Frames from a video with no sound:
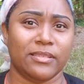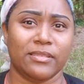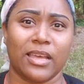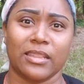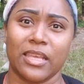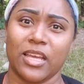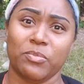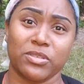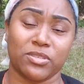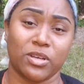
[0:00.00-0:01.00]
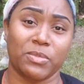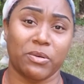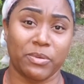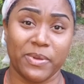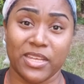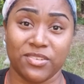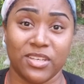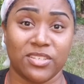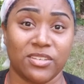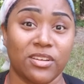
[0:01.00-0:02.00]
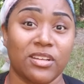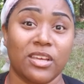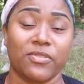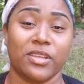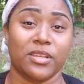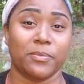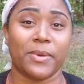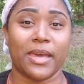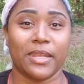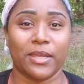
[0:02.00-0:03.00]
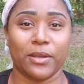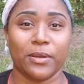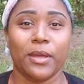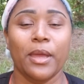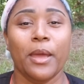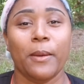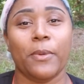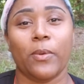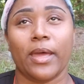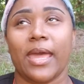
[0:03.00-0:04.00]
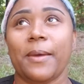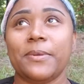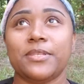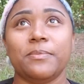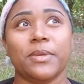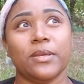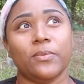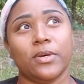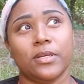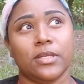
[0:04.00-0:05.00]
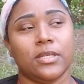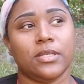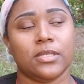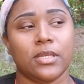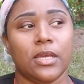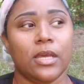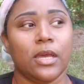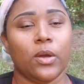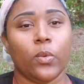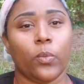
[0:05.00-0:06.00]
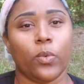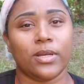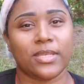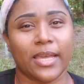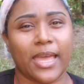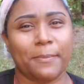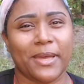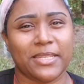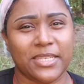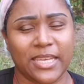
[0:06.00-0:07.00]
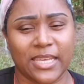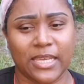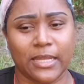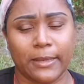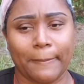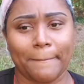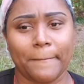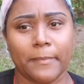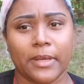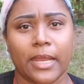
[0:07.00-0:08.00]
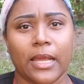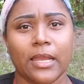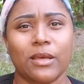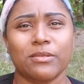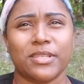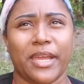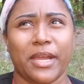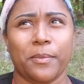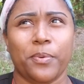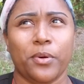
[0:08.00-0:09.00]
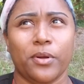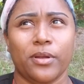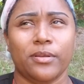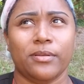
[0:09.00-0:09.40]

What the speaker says: I think I'm going to start my repatriation early. I'm going to get up out of here. But what happened to me was, once I got my ticket, they closed the airport.